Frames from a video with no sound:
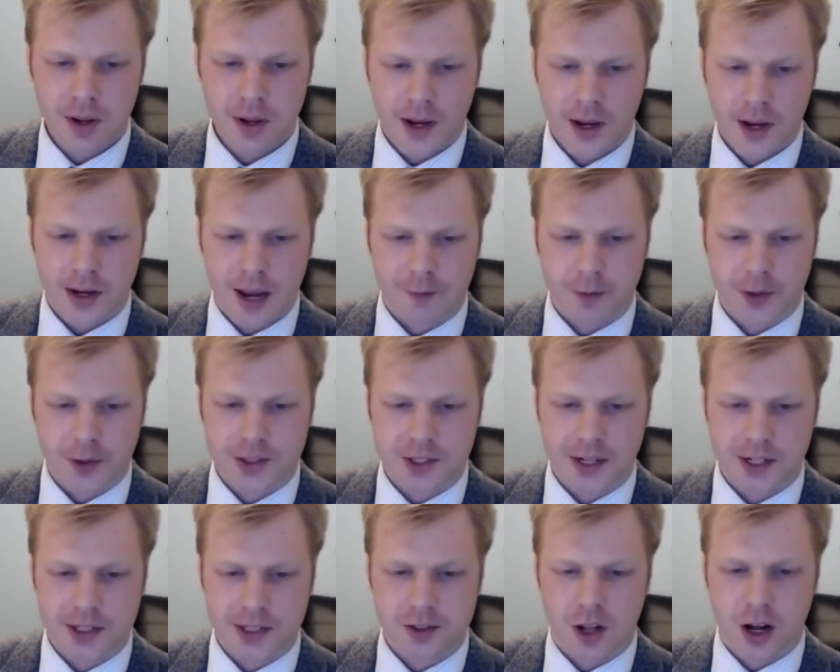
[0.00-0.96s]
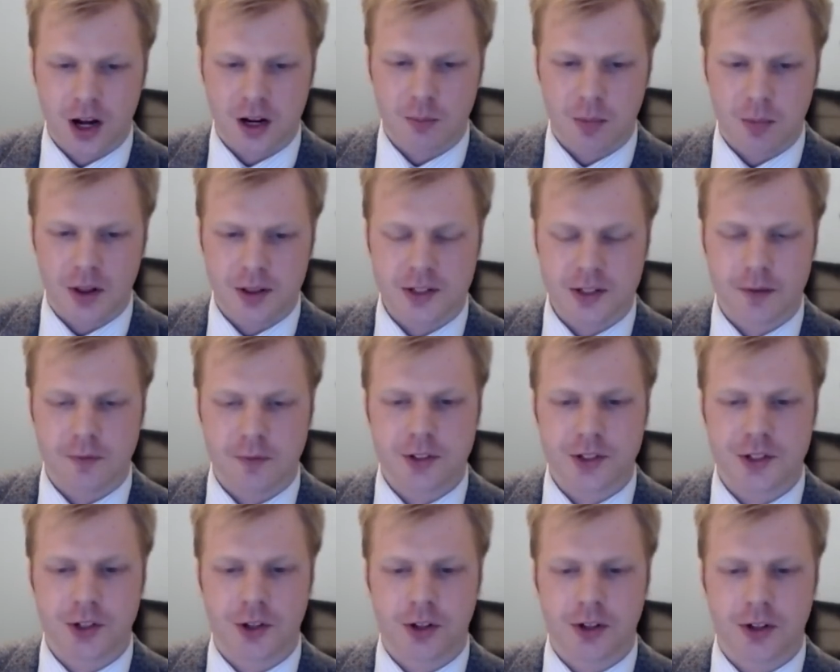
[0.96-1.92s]
And after 6 long months of
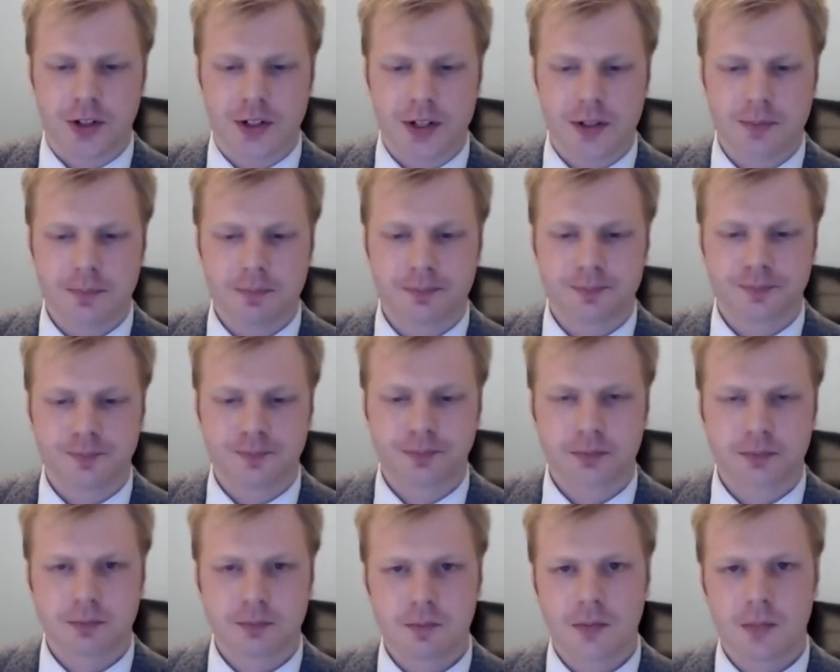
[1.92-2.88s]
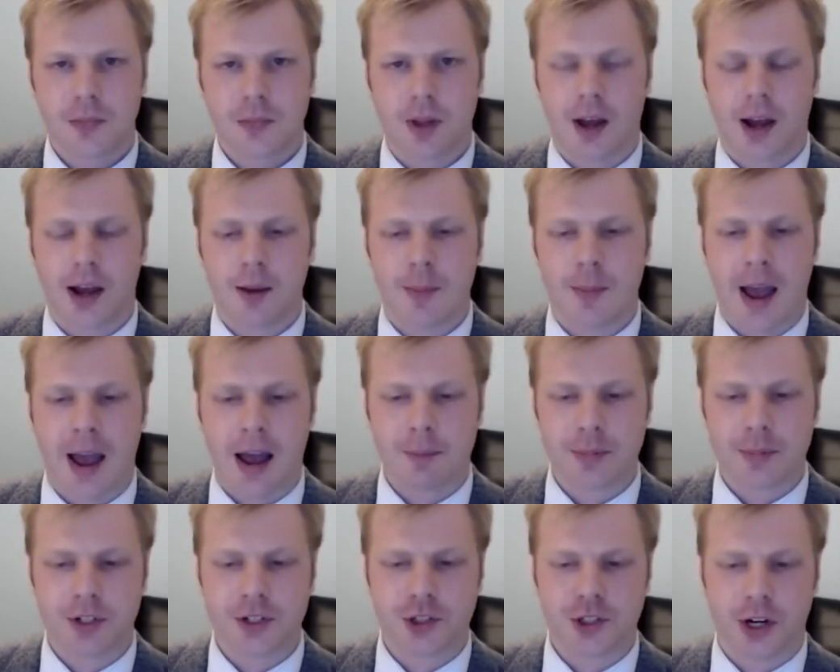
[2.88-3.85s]
uncertainty, I am
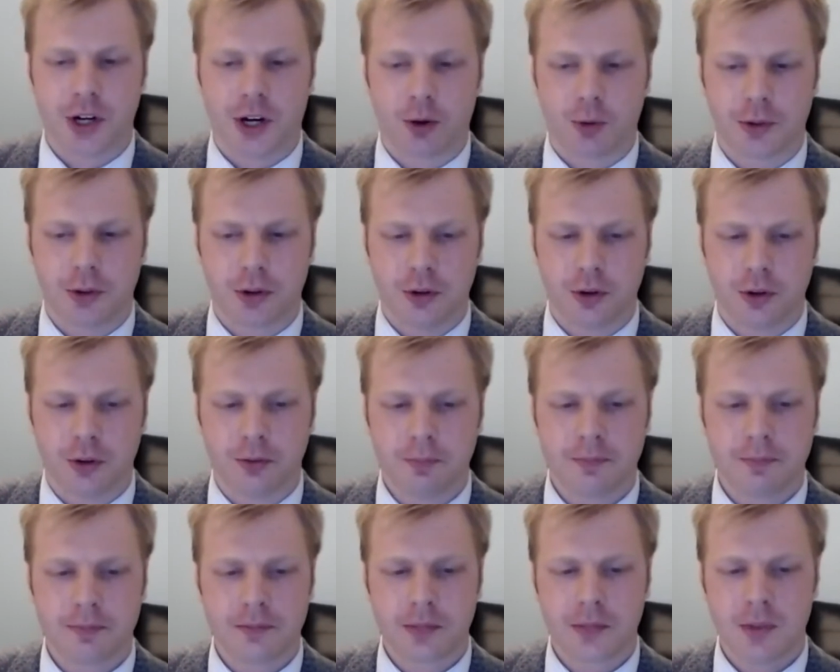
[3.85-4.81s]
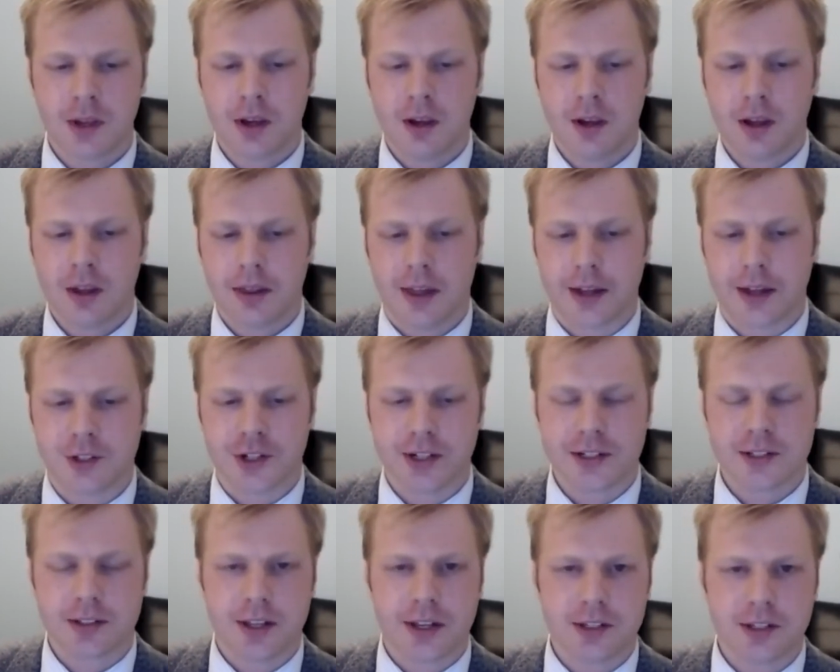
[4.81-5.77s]
happy to share with you that
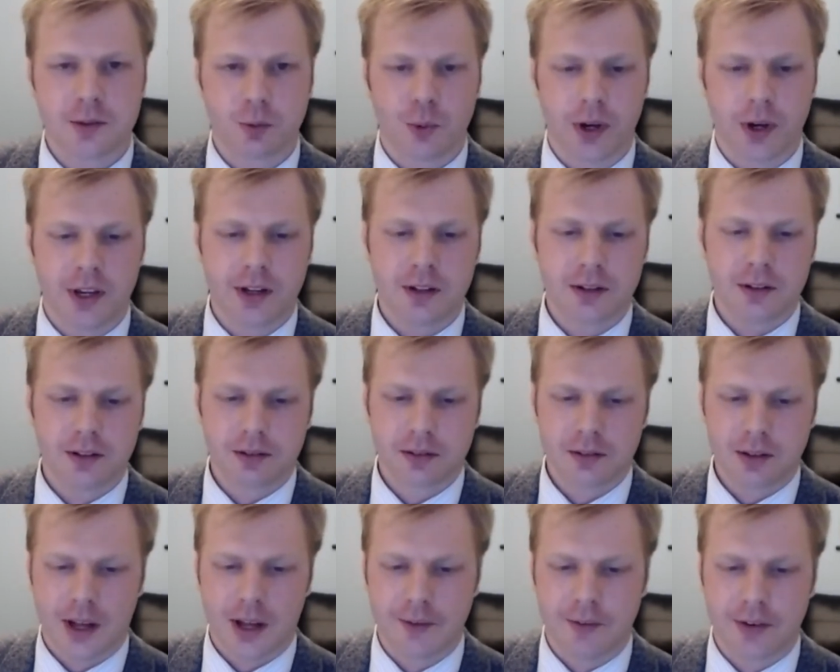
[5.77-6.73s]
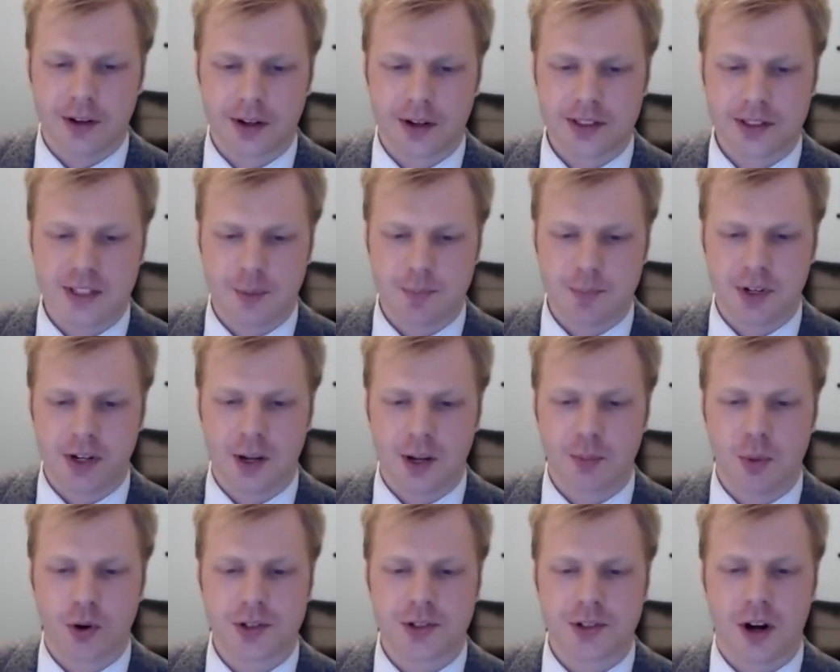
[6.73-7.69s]
just this week, I've accepted a
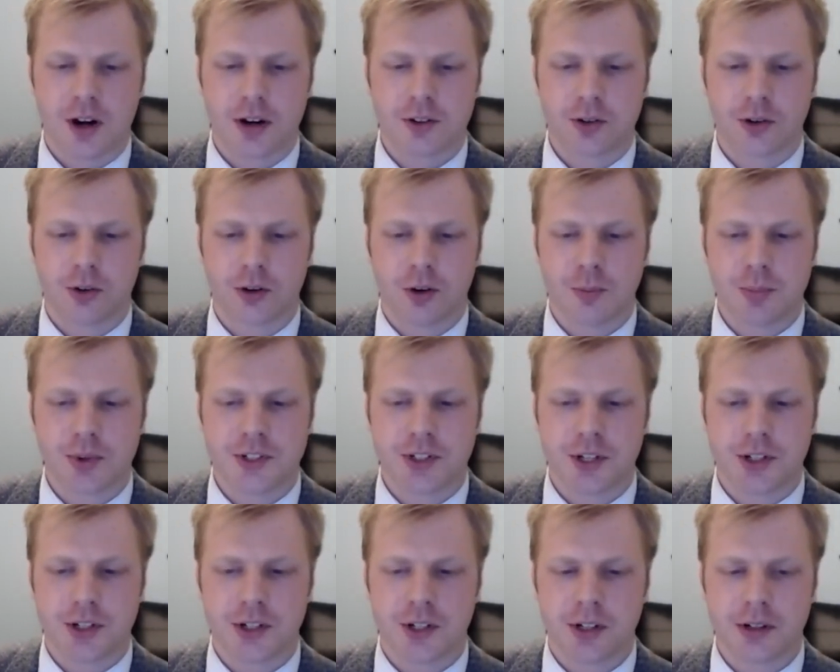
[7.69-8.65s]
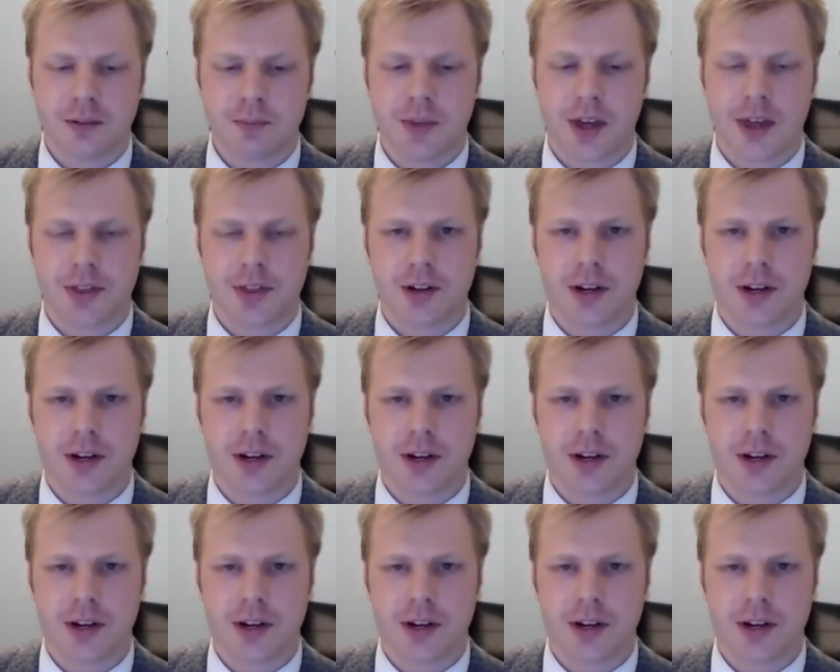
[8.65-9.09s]
postdoctoral position at the